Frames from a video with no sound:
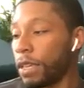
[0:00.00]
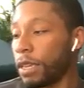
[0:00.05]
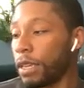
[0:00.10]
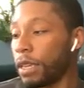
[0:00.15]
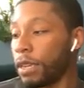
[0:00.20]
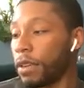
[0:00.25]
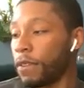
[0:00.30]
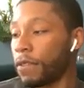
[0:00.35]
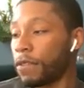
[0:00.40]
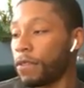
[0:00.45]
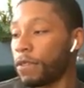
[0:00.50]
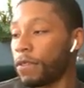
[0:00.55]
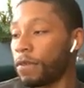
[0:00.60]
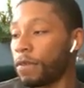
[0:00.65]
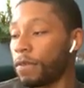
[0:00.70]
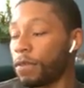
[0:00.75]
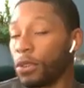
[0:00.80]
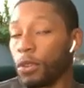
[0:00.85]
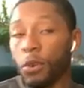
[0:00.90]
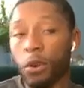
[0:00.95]
If
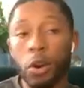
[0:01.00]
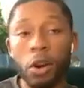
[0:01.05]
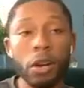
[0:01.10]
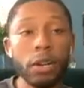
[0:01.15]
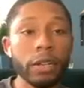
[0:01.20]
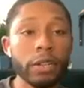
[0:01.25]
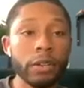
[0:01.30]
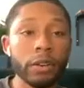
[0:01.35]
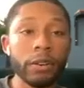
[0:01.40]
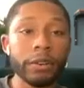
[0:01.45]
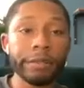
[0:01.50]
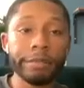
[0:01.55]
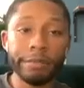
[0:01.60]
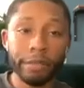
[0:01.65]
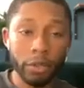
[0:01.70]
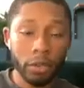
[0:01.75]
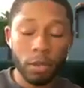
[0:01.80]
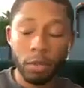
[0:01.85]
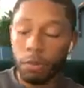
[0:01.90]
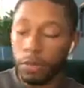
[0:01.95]
you are an adult, you
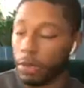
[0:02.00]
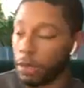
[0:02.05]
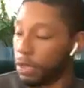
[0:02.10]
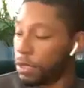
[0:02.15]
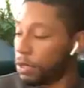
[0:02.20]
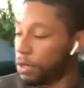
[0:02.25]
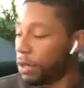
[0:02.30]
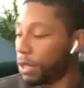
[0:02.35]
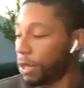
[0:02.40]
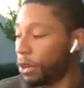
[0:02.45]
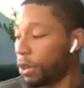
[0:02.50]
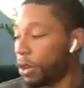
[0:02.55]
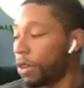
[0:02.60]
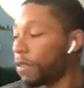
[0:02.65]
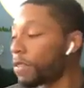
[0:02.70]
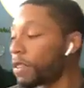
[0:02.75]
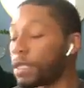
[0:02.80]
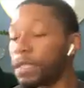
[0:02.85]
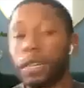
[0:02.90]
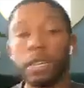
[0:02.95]
can put this on your
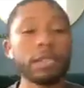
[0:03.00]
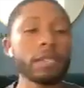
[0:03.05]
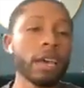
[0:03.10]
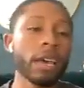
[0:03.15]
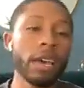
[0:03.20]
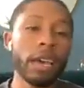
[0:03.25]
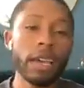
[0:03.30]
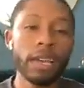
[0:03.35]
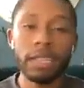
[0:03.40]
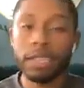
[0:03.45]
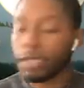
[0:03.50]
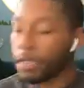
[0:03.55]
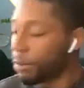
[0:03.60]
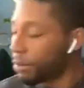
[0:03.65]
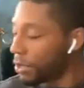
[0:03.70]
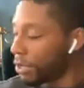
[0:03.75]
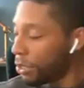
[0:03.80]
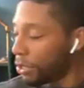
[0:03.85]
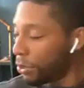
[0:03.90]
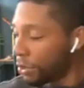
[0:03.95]
office desk. It's up
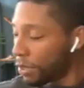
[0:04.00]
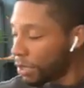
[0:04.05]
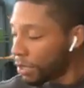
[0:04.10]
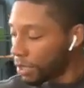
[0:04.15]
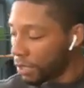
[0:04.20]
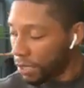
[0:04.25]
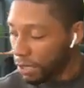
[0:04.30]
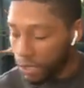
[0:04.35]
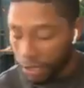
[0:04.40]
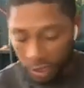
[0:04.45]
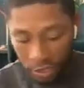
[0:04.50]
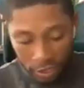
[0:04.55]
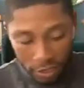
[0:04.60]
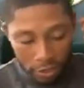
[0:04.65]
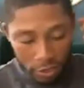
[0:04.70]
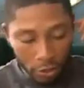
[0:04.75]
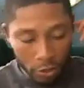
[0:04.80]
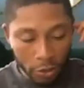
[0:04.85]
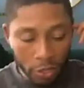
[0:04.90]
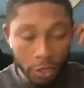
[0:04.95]
to you. It's
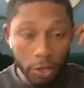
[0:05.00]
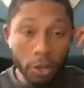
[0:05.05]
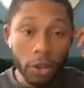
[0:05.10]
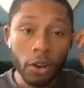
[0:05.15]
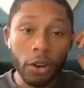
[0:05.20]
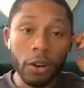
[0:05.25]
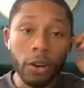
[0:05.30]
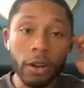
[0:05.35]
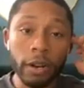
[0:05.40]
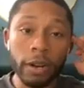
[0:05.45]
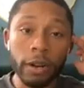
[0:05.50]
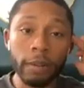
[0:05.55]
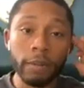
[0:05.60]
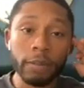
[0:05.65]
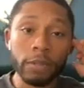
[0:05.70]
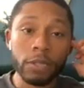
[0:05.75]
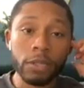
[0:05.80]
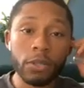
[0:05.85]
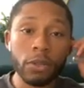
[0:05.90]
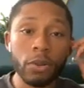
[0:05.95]
totally your call.
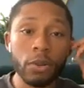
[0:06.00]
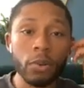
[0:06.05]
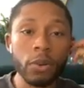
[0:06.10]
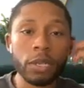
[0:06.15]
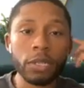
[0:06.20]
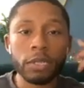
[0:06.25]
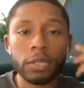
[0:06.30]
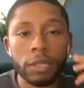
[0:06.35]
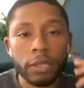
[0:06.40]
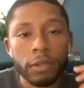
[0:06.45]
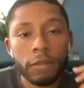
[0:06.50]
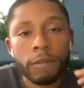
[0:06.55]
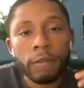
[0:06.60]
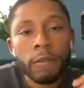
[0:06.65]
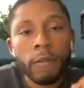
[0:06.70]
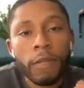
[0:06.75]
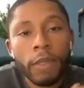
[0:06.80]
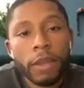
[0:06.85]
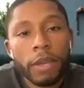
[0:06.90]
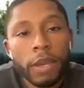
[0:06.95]
So question,
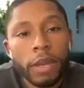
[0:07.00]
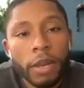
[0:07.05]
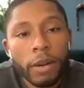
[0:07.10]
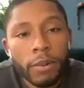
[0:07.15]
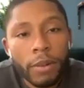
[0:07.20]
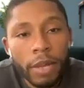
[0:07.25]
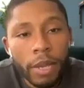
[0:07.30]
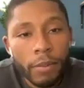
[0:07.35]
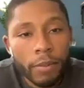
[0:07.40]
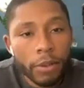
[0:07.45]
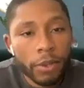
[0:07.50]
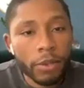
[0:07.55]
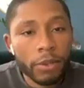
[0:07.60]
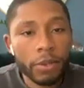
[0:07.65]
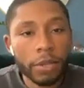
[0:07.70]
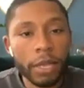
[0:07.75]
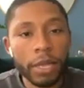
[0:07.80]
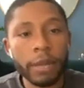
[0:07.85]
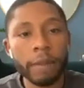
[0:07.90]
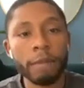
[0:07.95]
we came a little
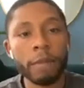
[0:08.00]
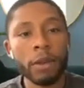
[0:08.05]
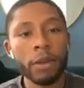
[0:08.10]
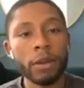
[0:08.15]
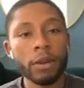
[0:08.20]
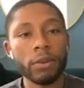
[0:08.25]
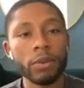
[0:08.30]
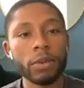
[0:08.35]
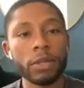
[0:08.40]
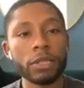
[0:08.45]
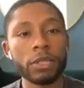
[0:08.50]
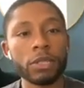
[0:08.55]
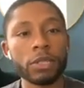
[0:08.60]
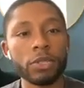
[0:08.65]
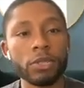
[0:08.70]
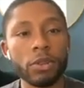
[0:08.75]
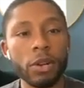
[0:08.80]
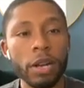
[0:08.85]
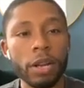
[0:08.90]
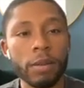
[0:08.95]
late. Wants to
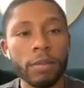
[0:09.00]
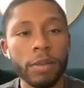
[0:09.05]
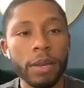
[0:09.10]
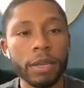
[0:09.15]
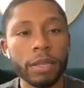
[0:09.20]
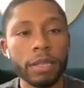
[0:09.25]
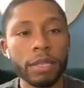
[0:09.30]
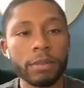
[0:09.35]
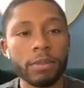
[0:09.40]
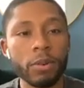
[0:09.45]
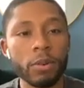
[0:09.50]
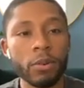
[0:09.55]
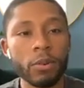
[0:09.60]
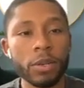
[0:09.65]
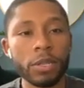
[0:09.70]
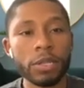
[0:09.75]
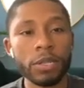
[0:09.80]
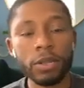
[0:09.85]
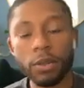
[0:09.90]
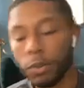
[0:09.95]
try to make this, but we want
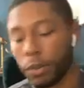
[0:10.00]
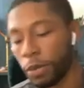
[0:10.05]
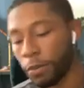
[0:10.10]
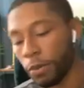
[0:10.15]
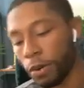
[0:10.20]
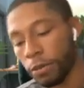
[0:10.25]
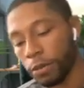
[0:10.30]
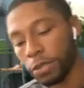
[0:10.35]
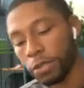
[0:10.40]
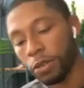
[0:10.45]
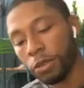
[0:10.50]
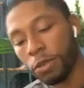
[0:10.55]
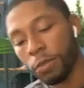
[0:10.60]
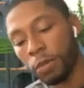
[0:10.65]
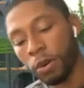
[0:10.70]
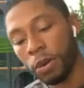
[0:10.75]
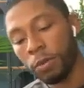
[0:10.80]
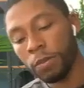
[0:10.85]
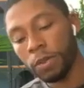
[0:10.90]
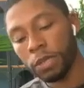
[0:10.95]
to know what the purpose. So the
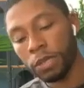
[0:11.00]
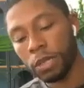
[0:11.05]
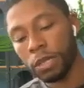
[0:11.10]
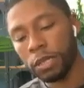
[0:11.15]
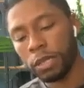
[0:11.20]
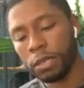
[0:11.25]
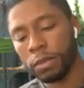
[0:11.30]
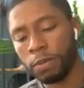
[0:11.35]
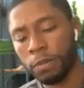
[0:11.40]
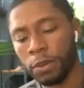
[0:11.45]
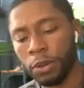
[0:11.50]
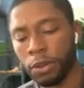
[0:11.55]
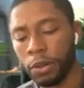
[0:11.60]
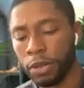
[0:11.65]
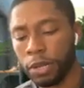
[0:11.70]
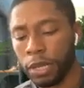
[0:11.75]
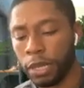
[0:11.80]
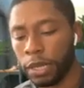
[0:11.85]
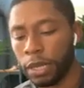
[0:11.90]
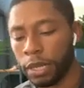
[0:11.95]
purpose is
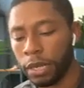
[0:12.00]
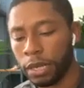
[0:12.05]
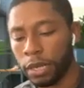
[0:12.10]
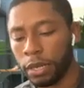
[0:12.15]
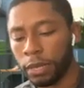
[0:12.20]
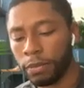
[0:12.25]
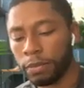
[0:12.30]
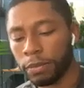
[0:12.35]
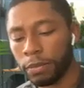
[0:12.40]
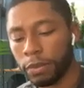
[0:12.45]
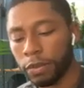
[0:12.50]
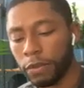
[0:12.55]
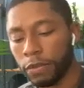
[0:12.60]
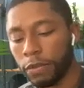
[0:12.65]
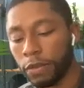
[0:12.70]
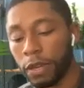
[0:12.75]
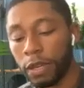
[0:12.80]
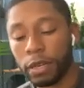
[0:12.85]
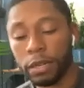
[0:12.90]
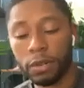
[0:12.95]
purely
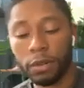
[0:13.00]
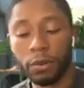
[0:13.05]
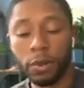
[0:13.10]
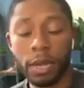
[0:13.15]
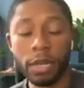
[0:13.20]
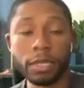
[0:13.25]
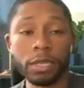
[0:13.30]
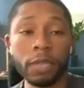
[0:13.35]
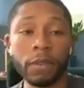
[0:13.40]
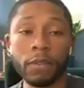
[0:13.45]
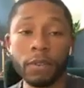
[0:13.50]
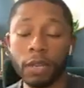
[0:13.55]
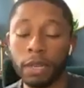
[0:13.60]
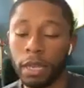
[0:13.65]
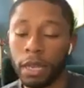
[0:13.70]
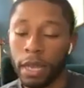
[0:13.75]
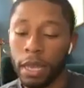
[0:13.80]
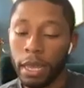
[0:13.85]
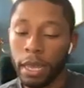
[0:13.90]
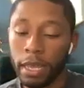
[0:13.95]
fun, creativity.
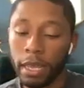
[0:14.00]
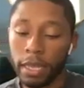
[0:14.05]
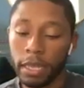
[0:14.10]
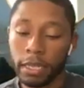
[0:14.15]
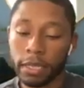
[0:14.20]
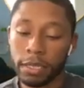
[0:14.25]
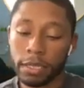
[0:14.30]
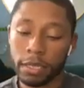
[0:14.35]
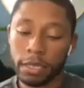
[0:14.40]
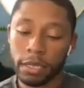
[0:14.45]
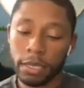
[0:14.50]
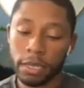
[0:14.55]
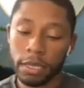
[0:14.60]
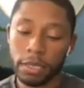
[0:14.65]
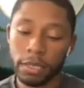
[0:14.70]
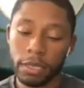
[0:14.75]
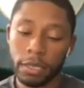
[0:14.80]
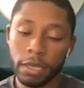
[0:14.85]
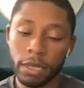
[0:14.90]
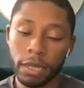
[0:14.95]
It's
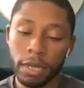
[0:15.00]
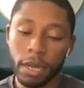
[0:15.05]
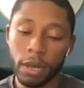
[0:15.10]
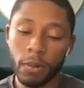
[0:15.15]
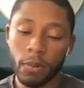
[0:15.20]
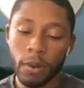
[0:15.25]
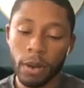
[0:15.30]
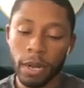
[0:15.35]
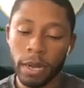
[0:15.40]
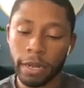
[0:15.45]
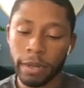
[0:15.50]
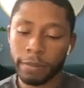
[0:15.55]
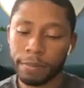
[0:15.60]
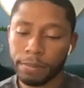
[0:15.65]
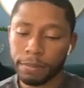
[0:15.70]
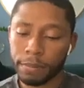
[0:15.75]
a DIY